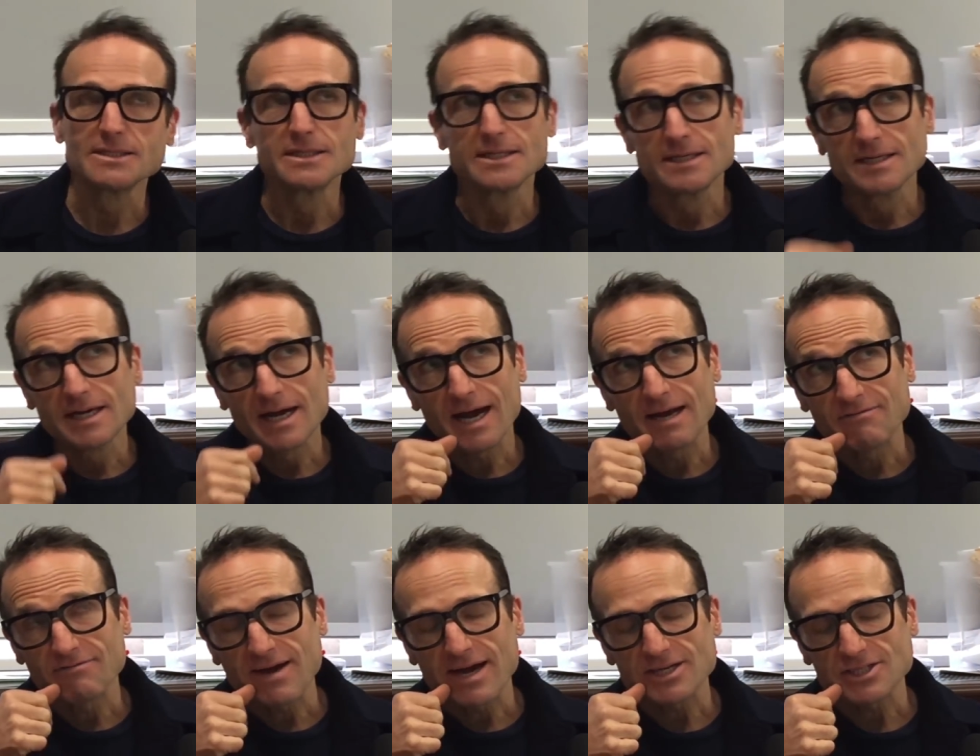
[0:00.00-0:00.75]
Right.
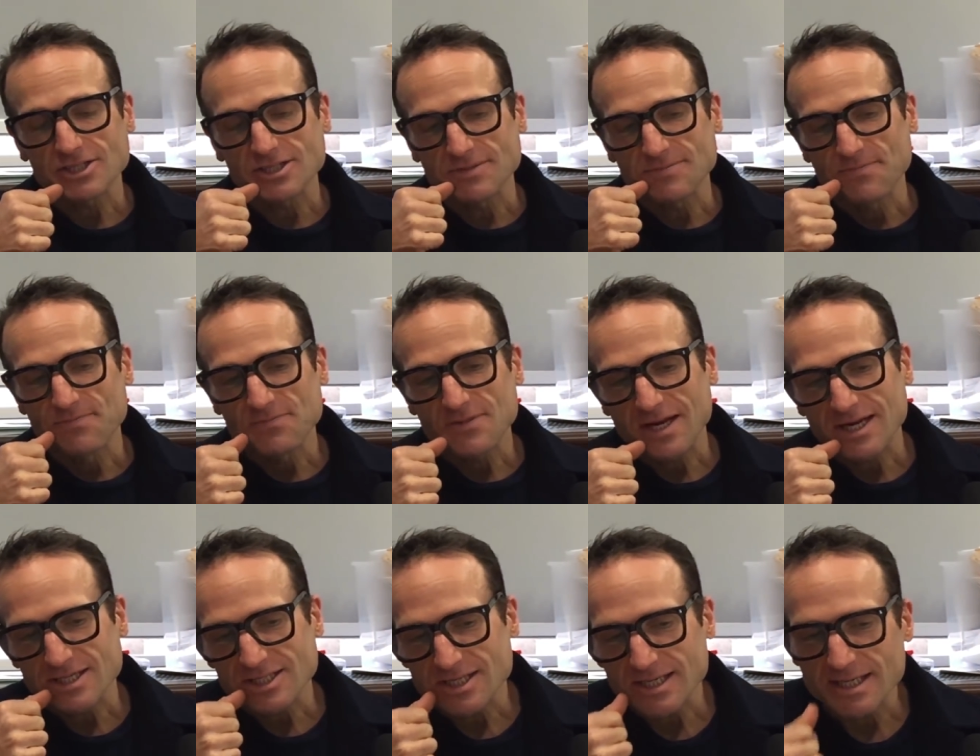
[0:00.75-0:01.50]
And fashion,
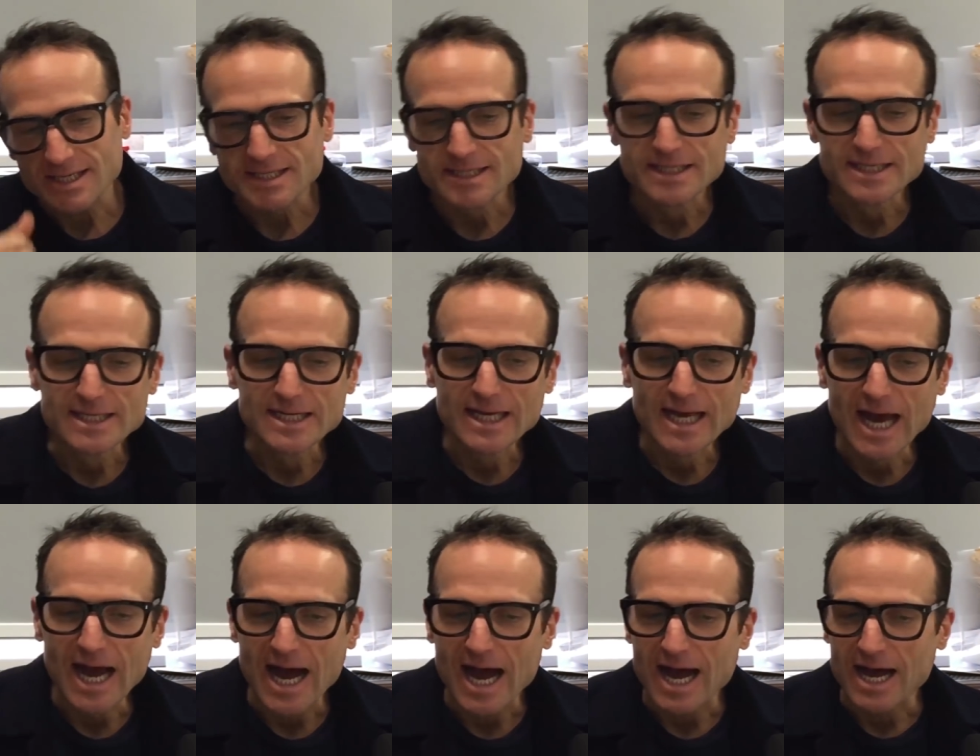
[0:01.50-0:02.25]
actually.
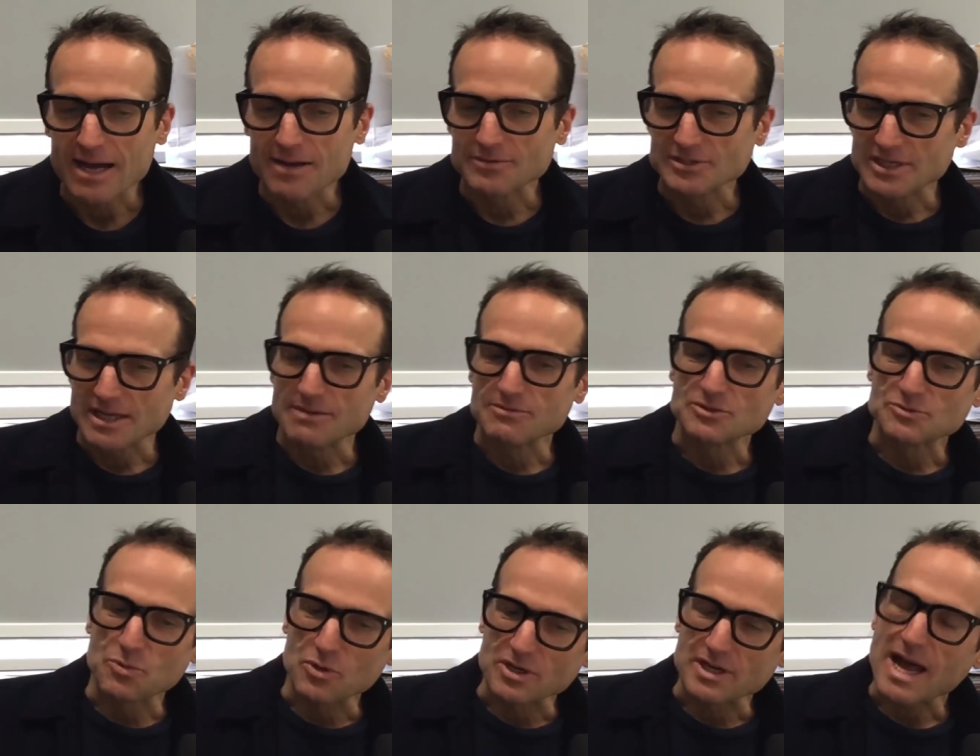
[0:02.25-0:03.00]
Uh, it was, it
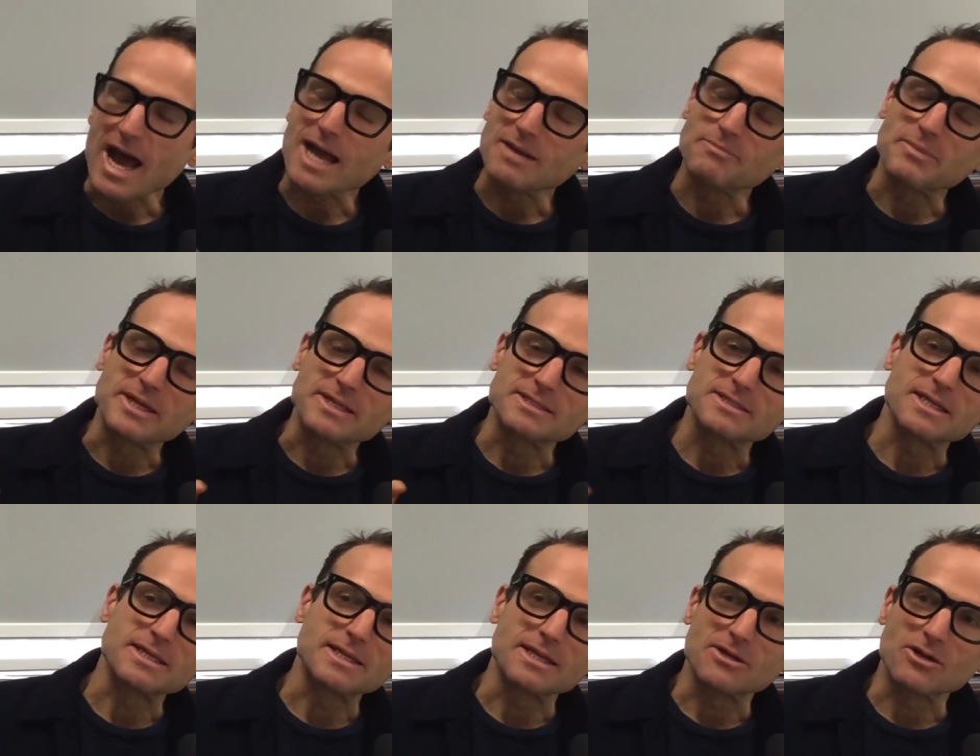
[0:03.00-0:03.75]
was what had been
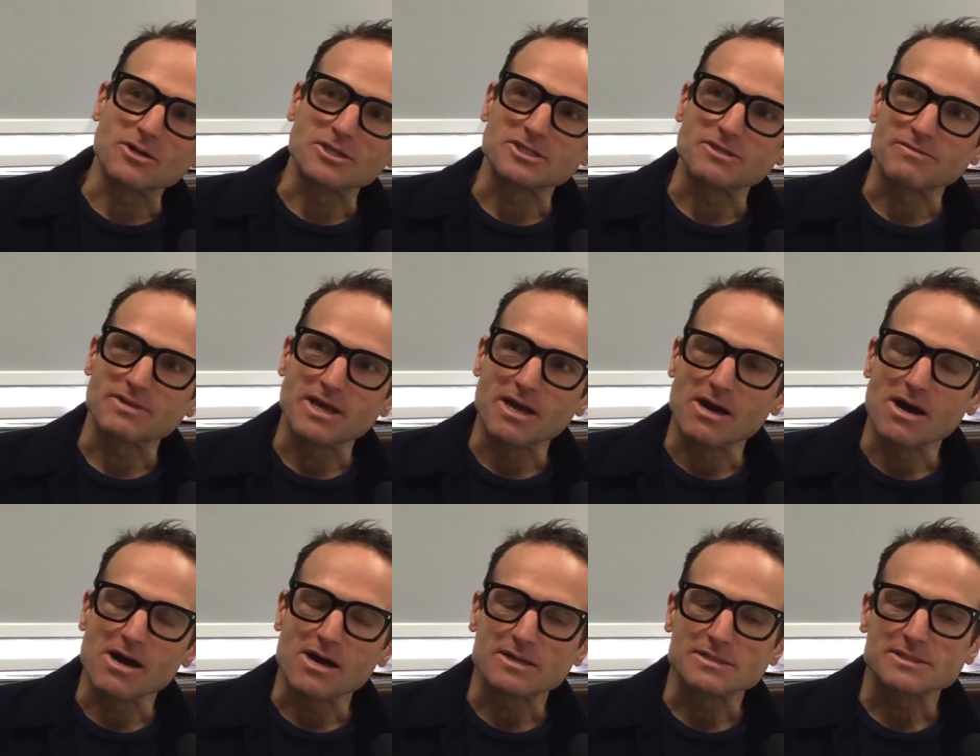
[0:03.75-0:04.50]
Sydney College of the
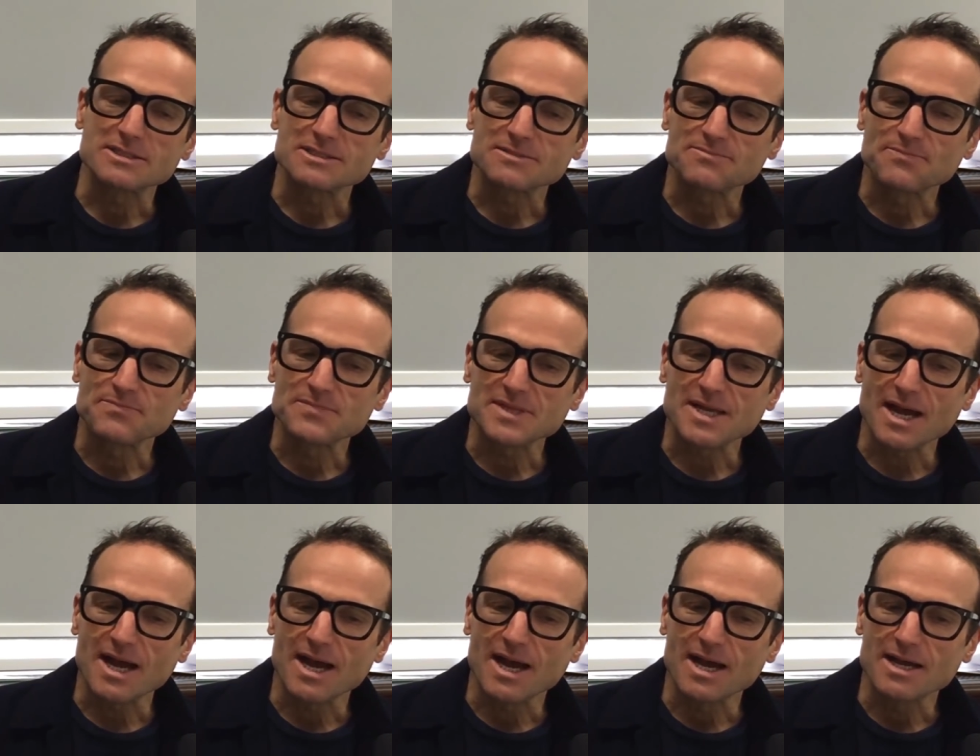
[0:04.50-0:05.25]
Arts.
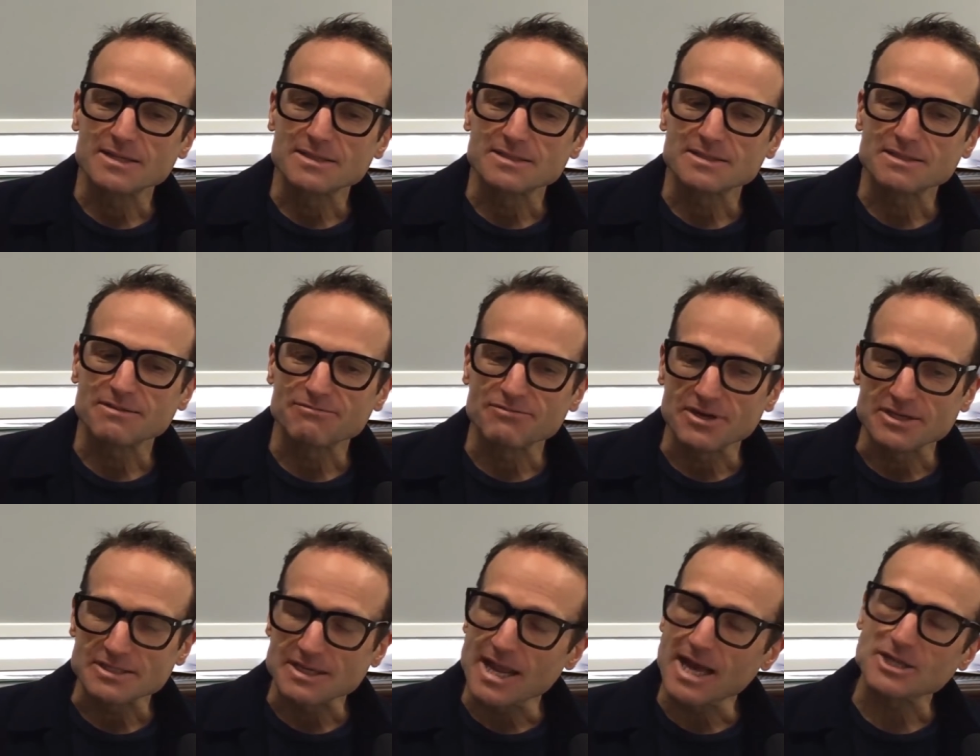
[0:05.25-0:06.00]
And the
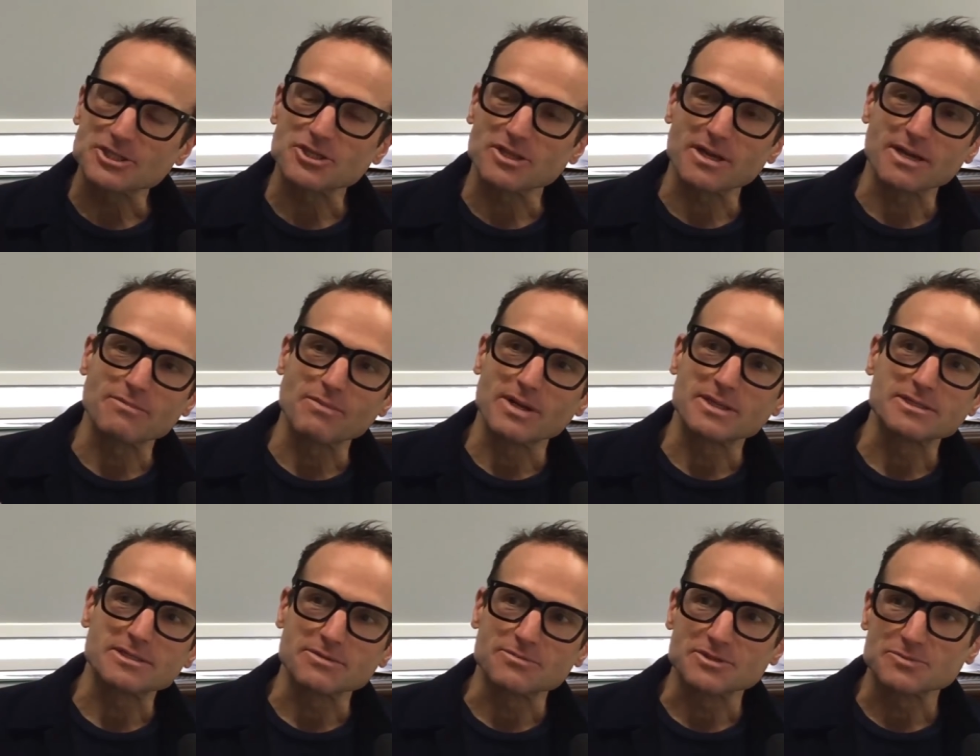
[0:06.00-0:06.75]
first lecture that I
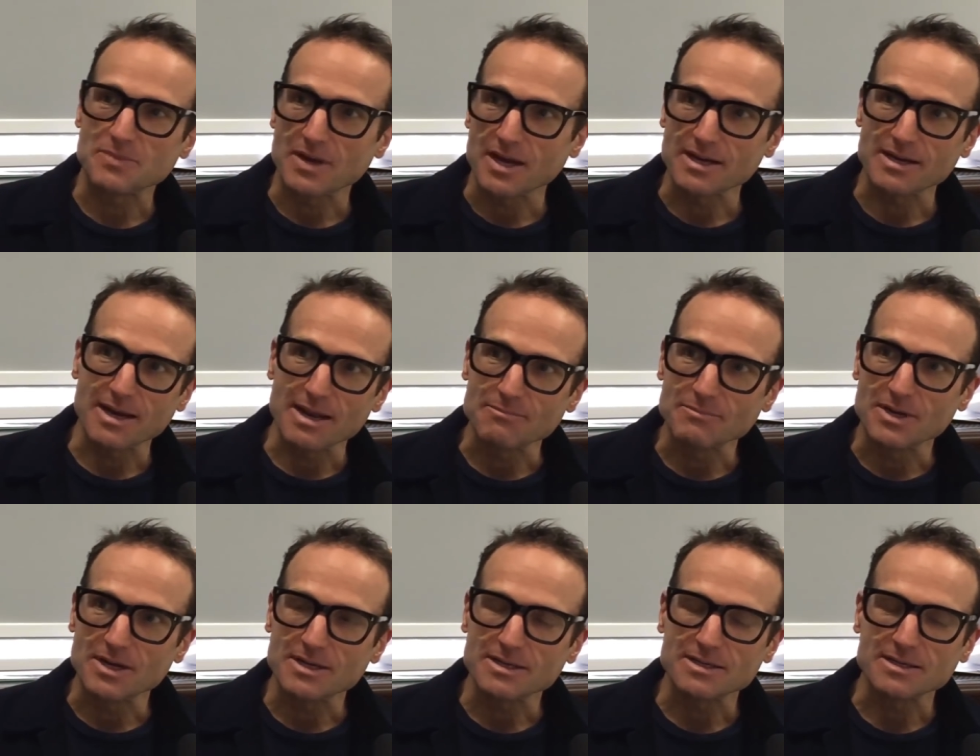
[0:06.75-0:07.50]
went to was by Glenn
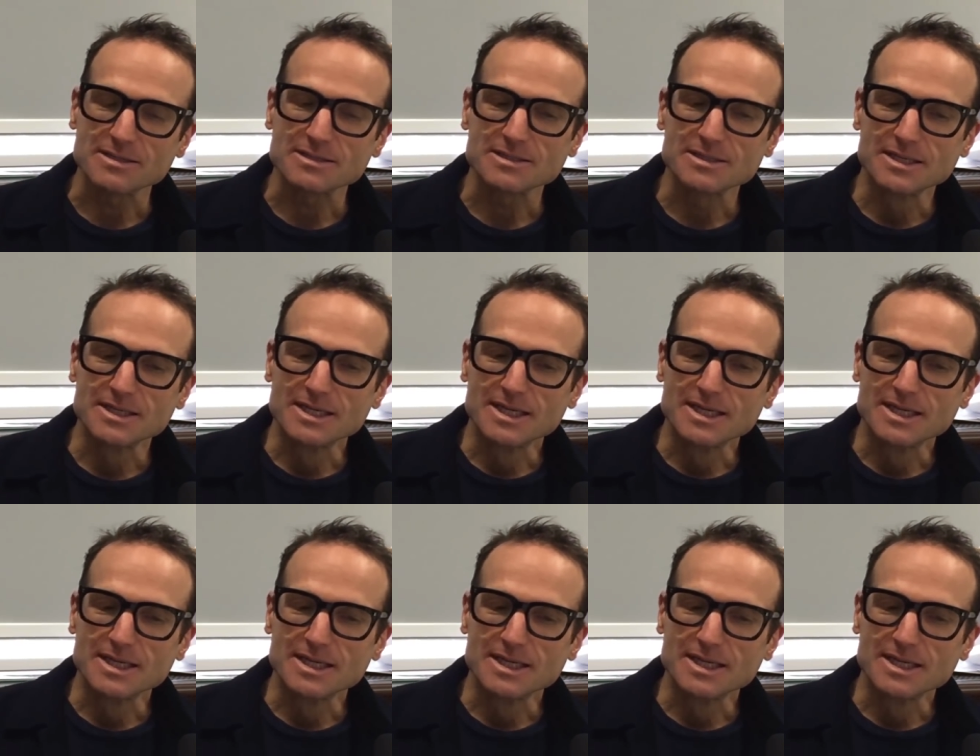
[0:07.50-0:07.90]
Murcutt.